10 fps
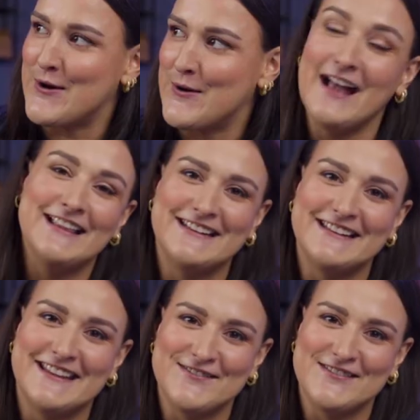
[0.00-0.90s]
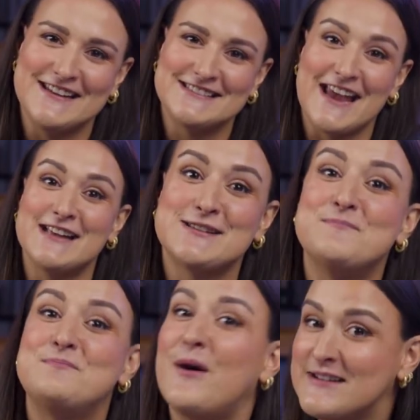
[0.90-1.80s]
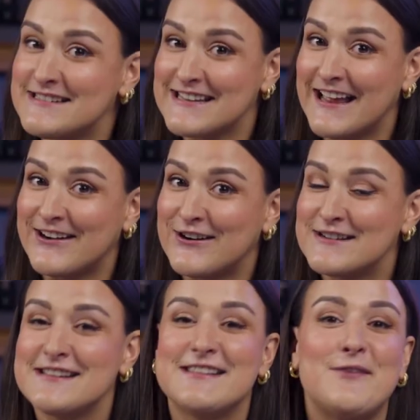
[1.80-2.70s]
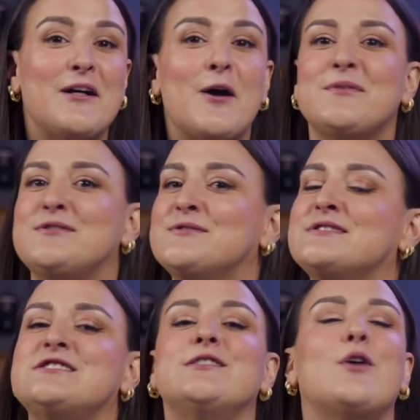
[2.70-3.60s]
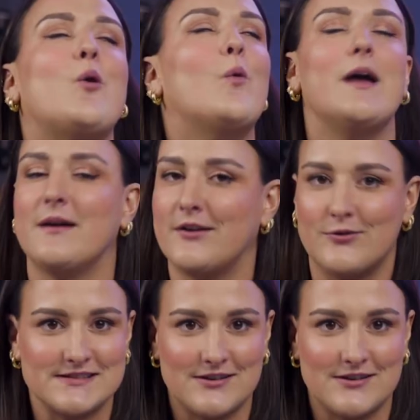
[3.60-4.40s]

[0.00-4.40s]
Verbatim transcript: like ChatGPT and Google Gemini, and I'll teach you how to get the best, most